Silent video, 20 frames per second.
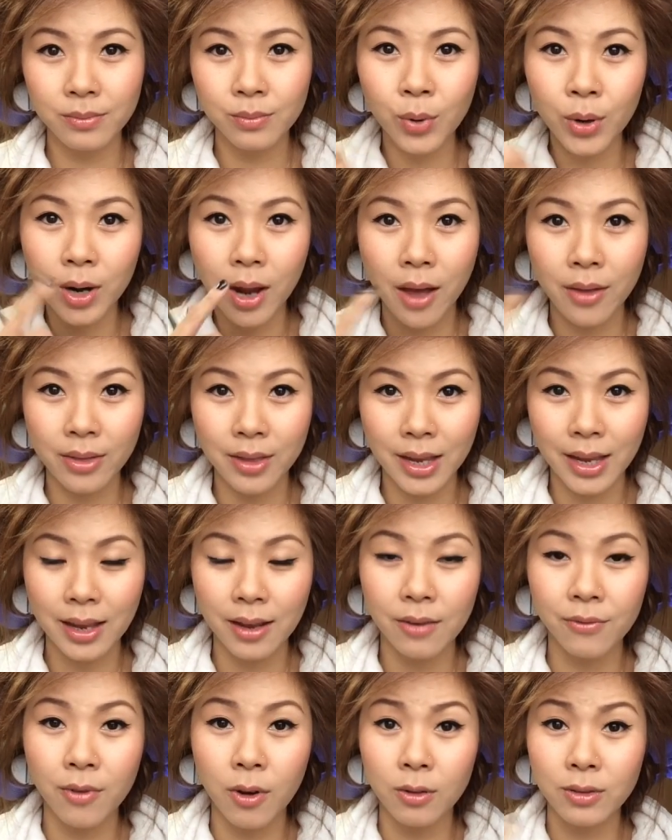put on the
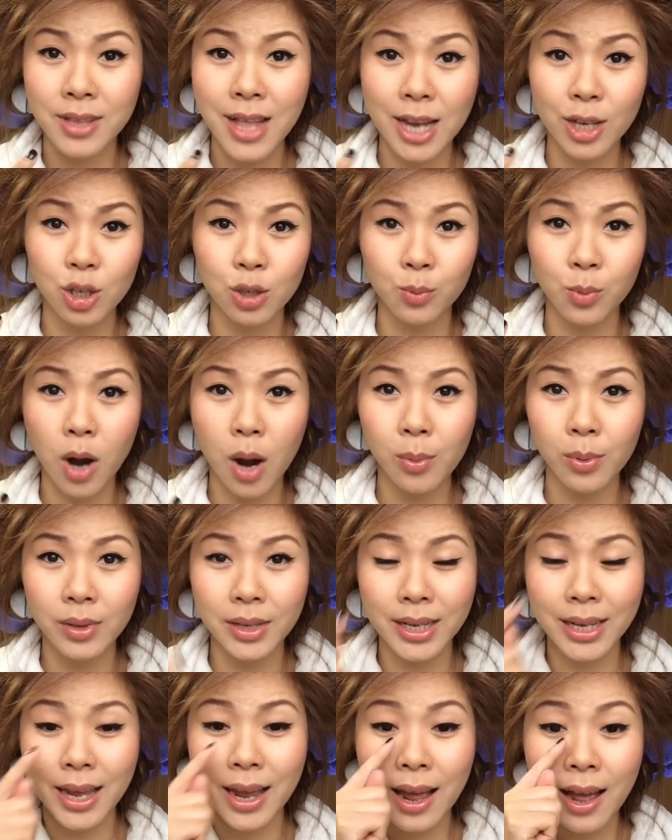false lashes
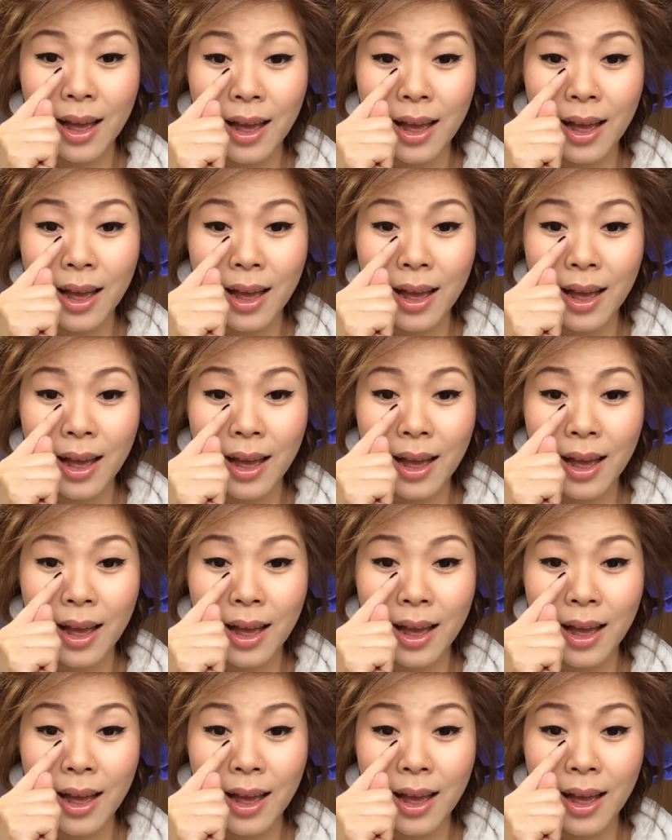properly.